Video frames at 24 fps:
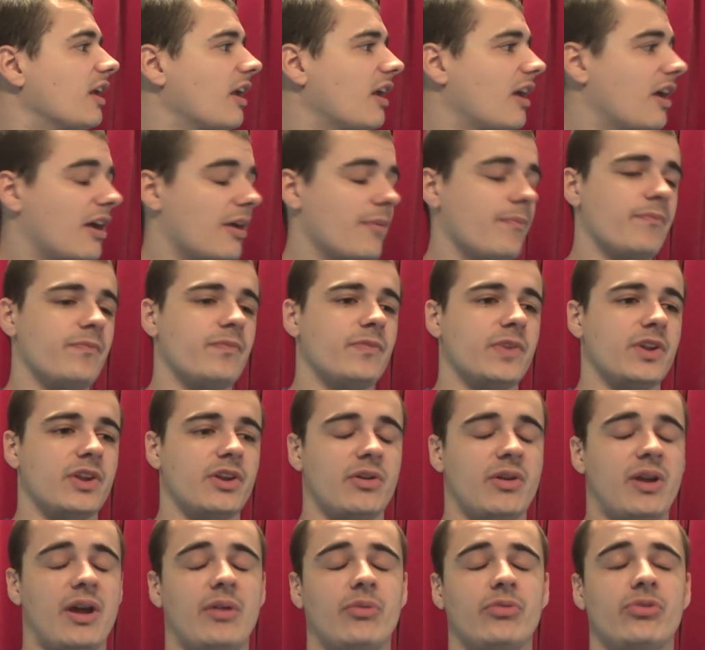um, you
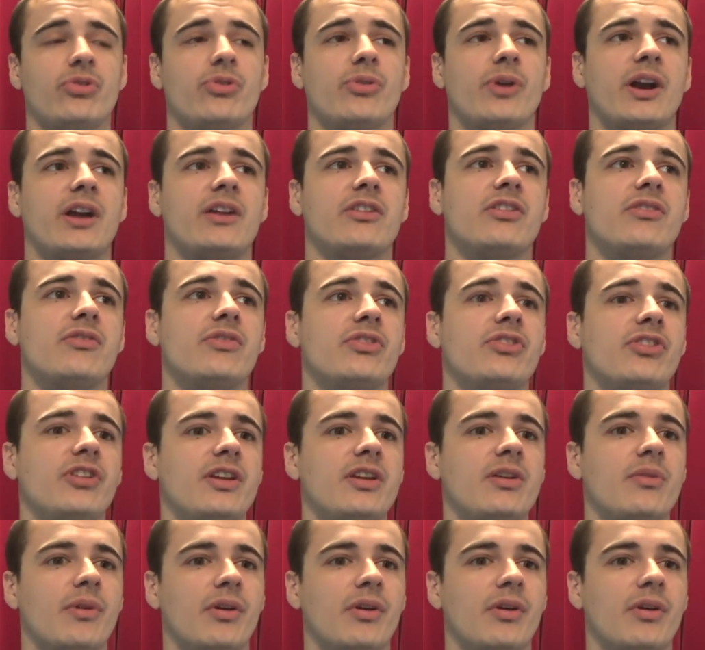know, an outdoor activity,